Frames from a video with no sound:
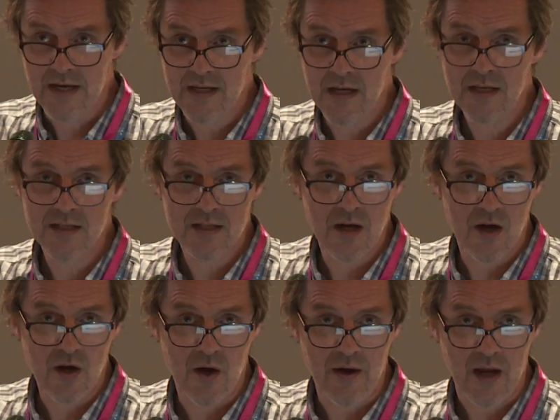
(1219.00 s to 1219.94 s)
it didn't
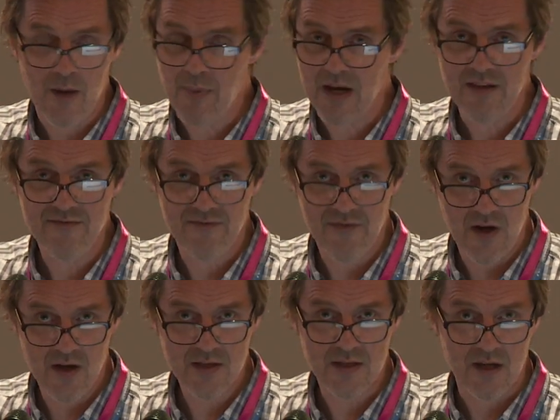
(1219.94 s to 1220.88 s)
start going up any
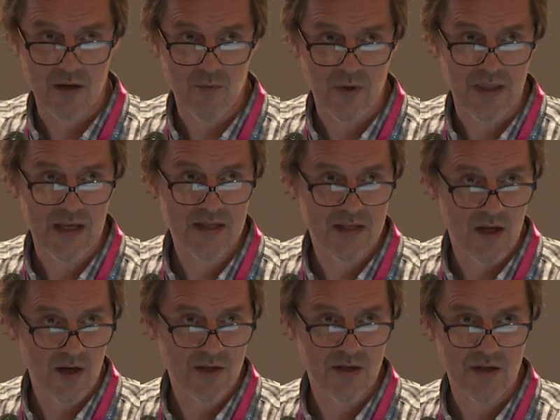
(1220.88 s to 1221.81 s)
faster when they
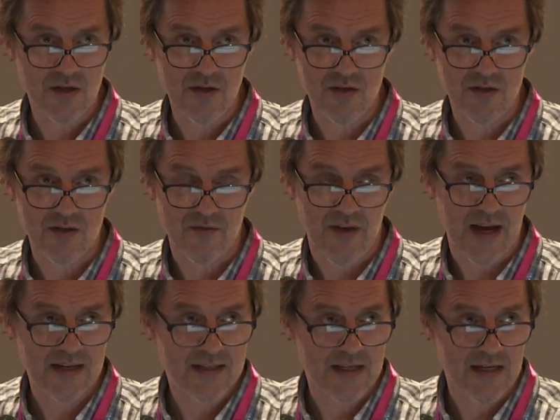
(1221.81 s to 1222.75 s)
started to use the
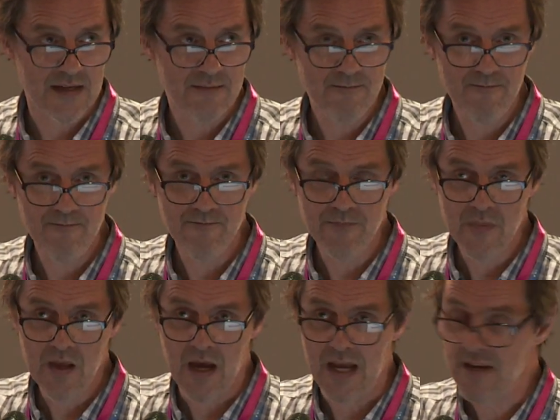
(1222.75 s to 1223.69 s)
vaccine.
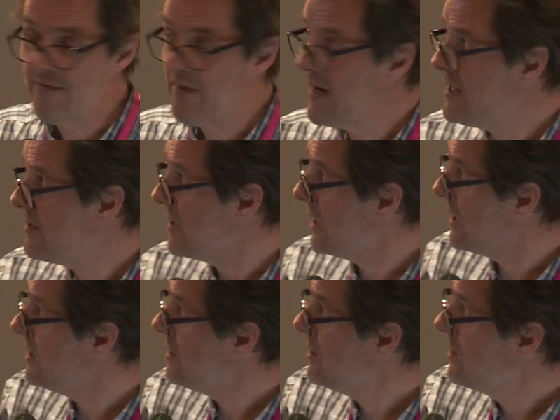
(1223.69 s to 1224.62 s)
And if
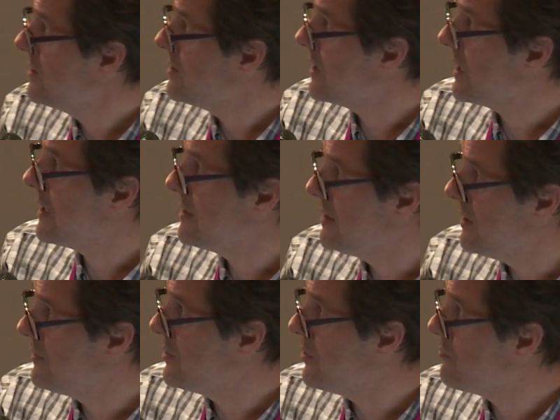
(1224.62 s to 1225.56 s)
anything, the,
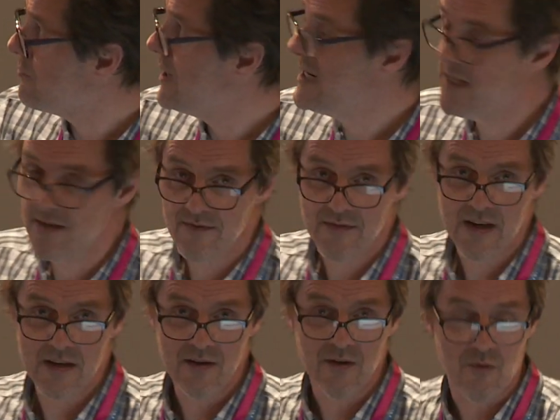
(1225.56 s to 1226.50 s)
the, the rate of
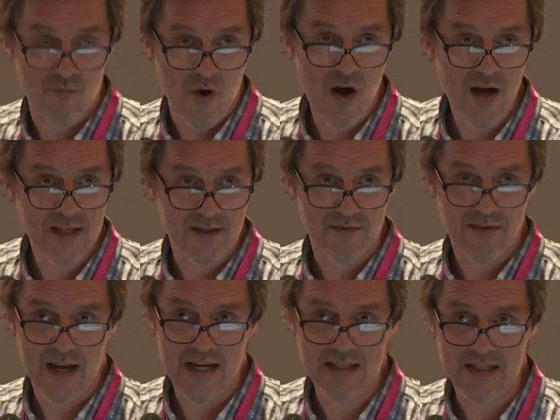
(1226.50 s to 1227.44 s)
rise of
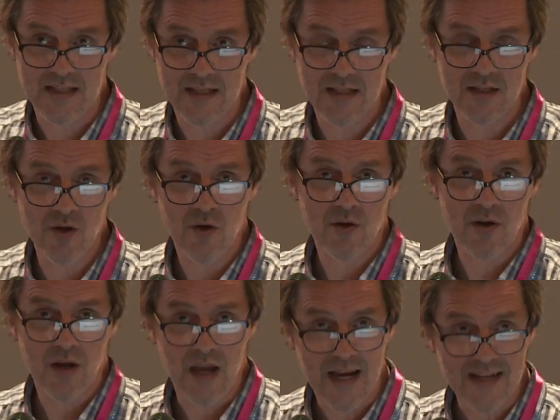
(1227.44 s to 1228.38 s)
cases is not
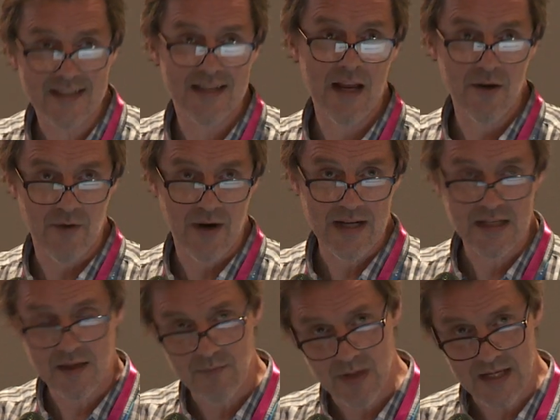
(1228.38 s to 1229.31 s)

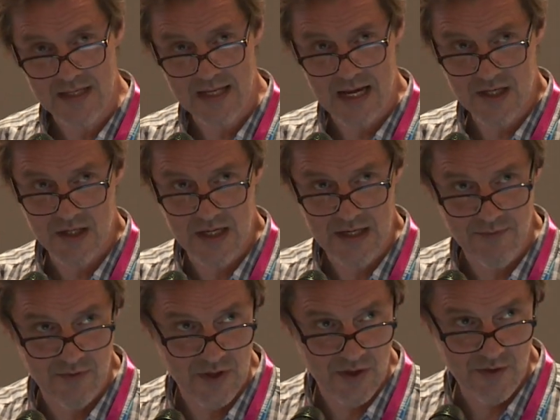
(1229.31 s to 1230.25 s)
accelerating, but is actually
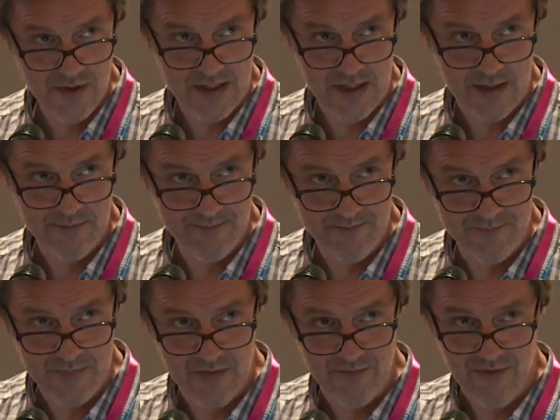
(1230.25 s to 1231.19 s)
reducing
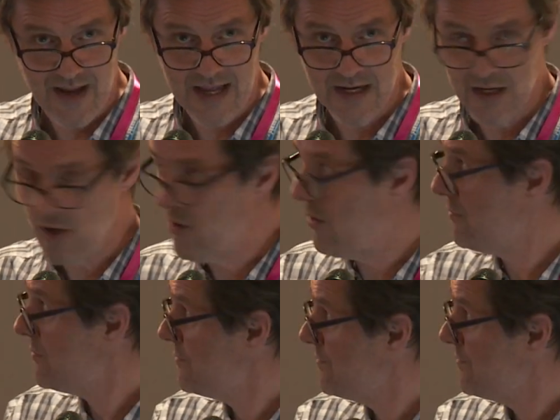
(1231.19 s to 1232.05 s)
and flattening off.